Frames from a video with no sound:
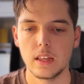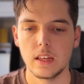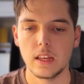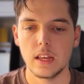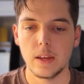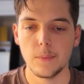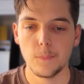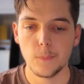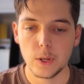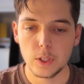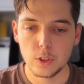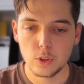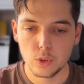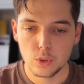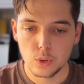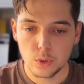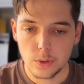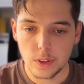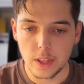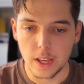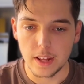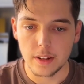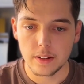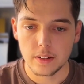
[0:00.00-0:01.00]
And when you do
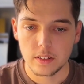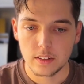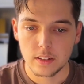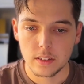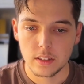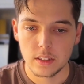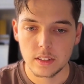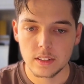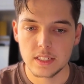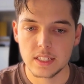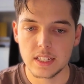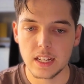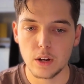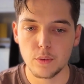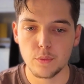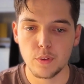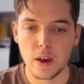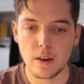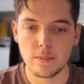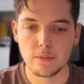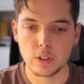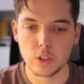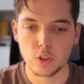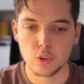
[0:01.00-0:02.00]
that, instead of
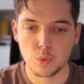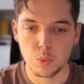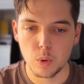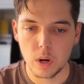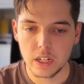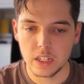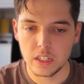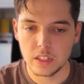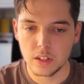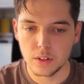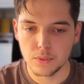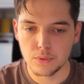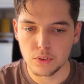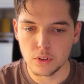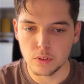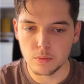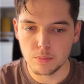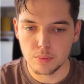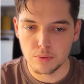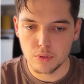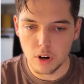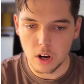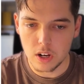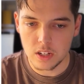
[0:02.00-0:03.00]
having 20 different
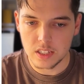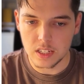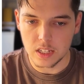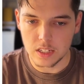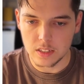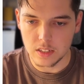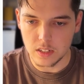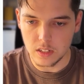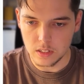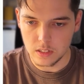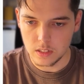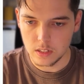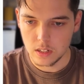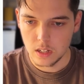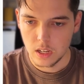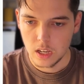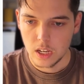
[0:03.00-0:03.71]
processes,